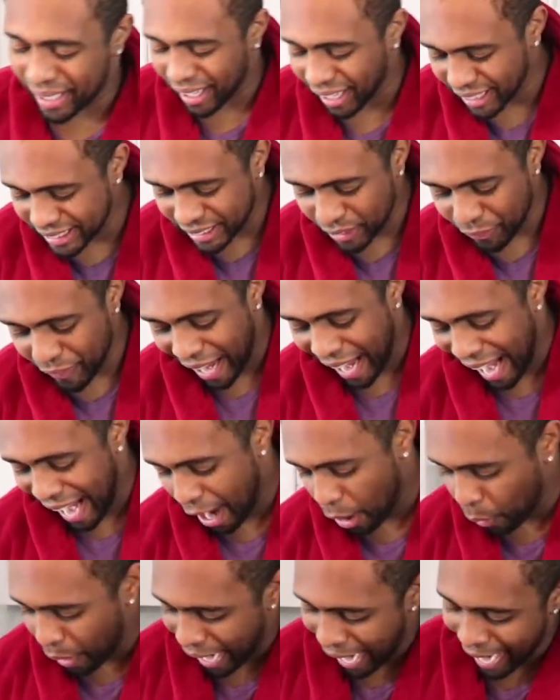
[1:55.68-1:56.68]
because of
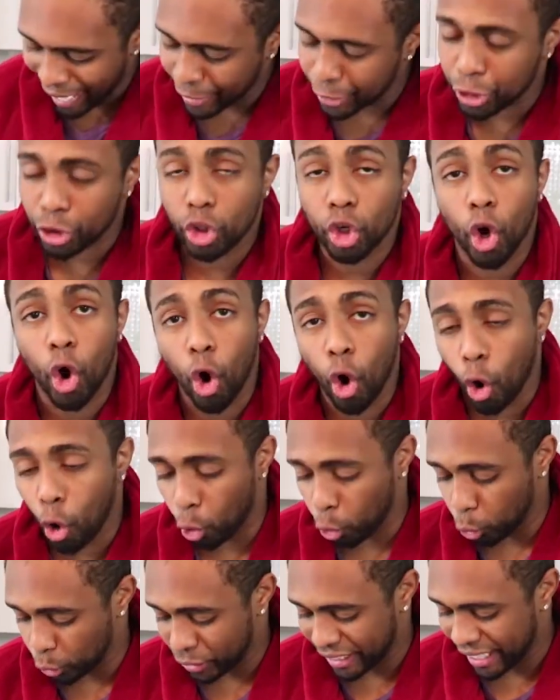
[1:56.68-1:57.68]
how ice
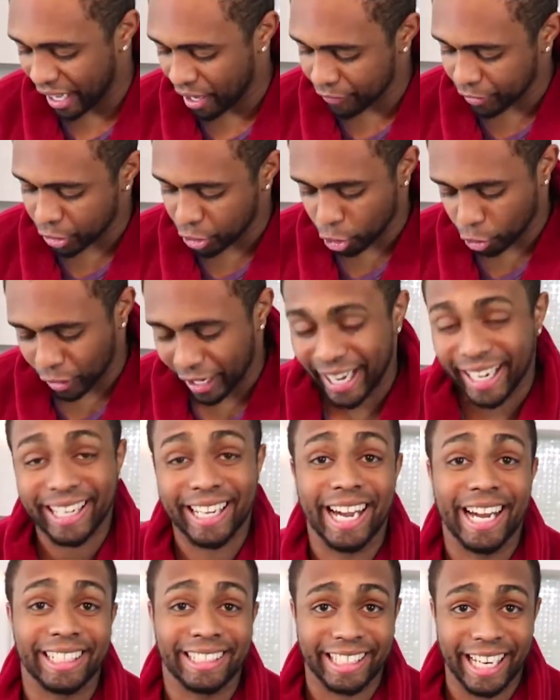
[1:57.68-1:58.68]
cold Kevin
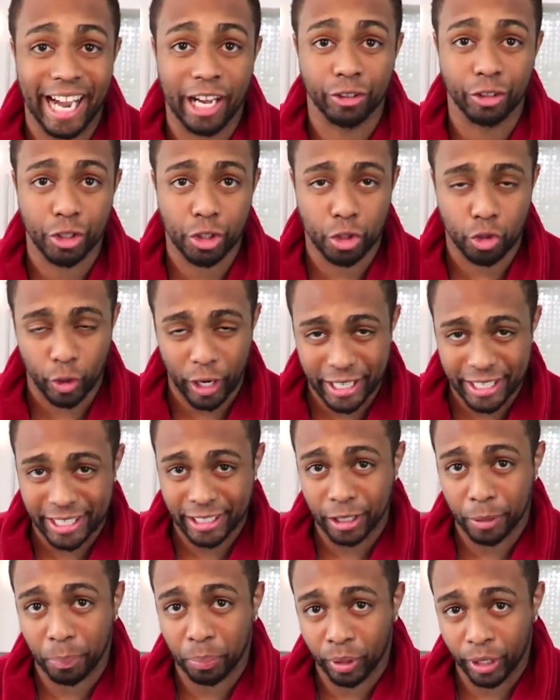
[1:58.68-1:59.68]
Durant got down the
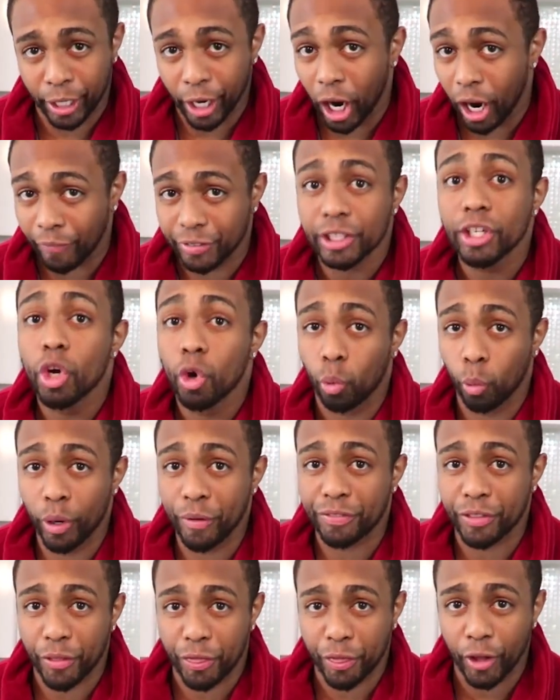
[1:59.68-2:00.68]
stretch in the playoffs
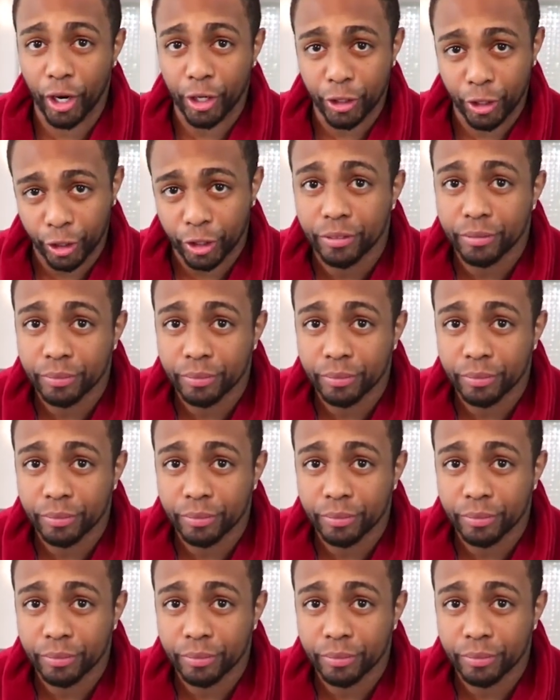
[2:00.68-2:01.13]
with the Thunder.